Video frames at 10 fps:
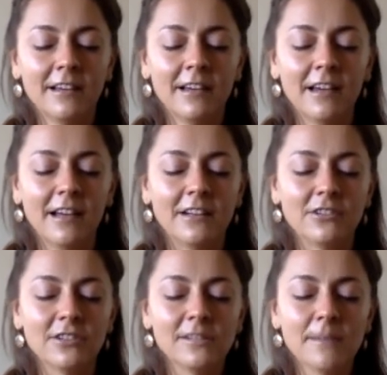And
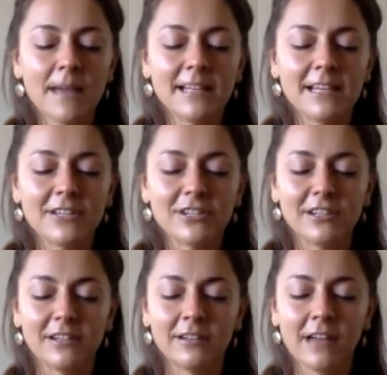just pay attention.
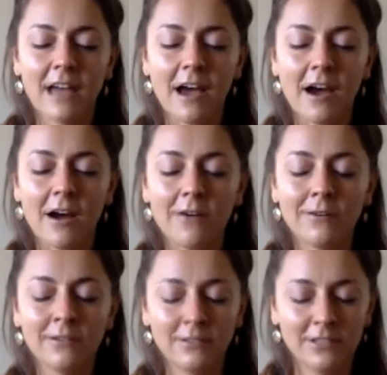
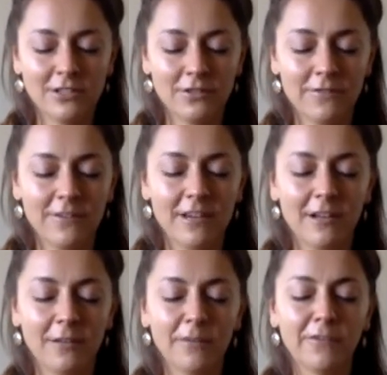How did you
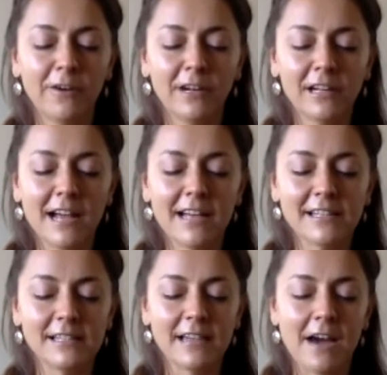feel before
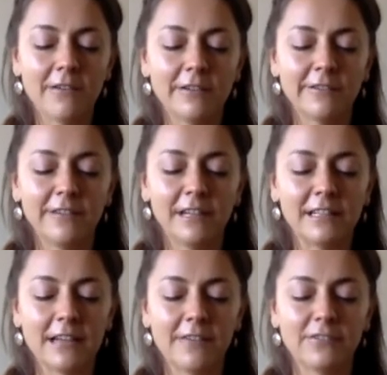class and how you're
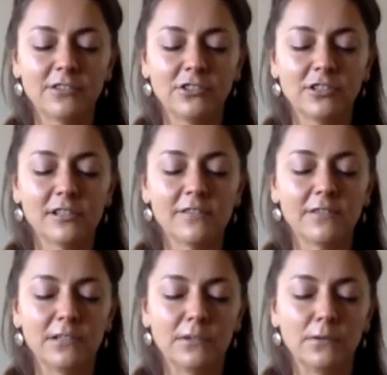feeling after just a
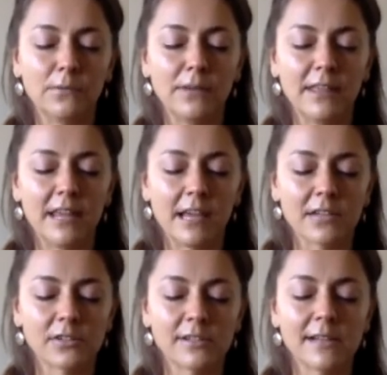few breathing
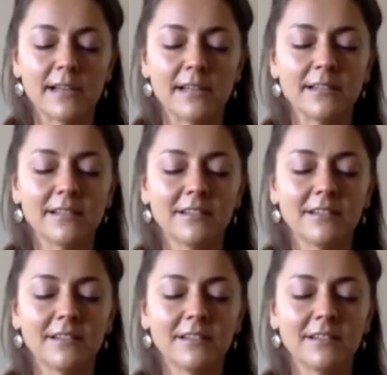exercises?